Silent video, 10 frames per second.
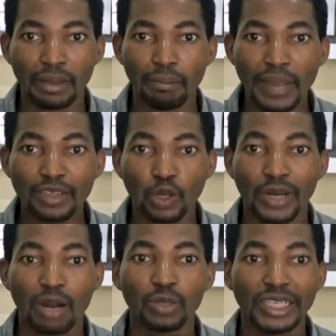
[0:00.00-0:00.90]
based on
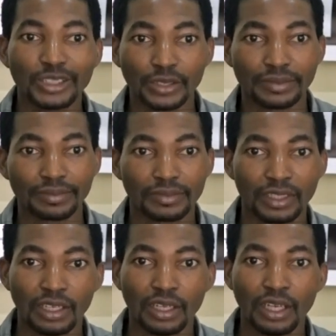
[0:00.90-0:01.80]
calculation,
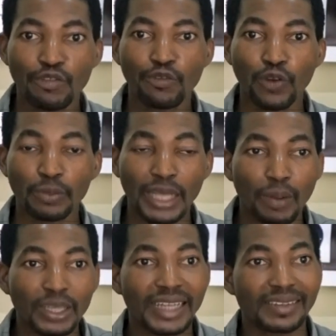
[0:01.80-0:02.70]
even from the labor
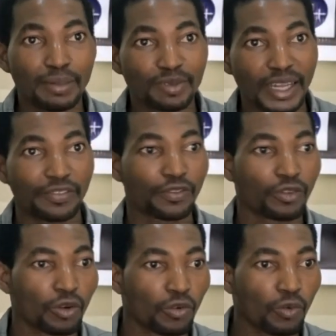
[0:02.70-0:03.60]
leaders themselves,
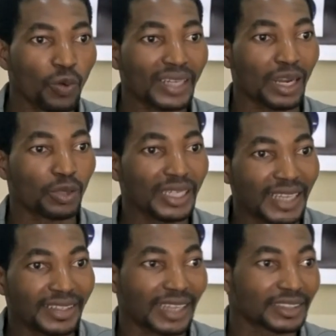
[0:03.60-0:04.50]
who have
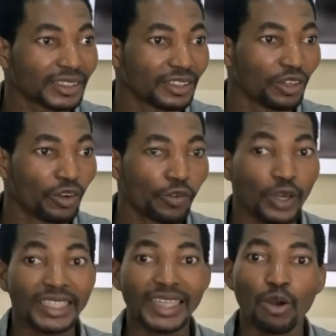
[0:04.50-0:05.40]
calculated that for
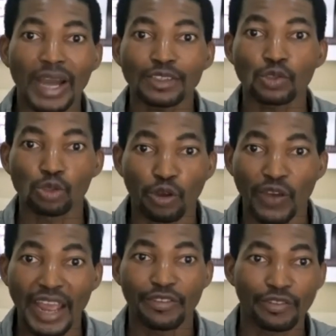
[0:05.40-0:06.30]
Nigerian workers to
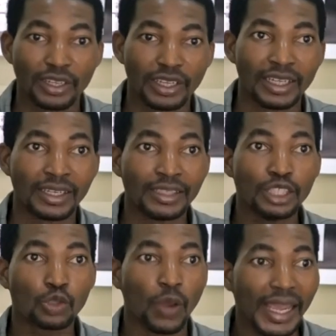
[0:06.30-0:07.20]
survive, they
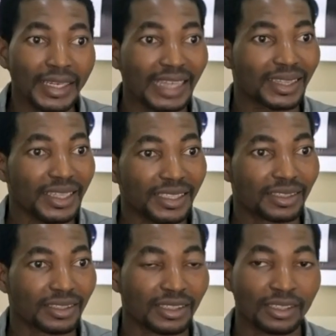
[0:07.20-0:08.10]
need to earn at
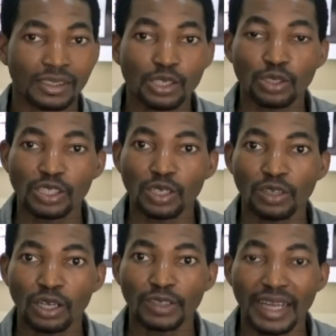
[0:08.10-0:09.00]
least
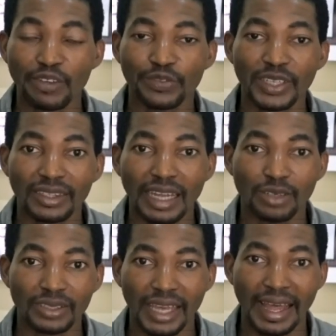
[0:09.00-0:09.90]

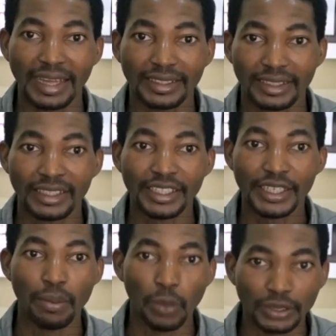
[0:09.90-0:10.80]
615,000 naira in
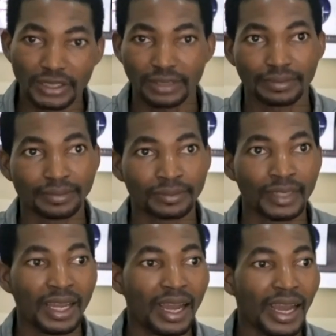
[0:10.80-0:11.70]
a month.
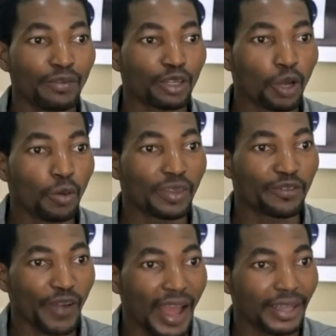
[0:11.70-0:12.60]
And also
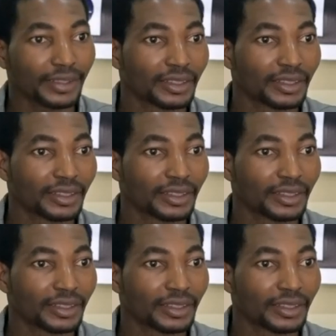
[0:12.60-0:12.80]
refer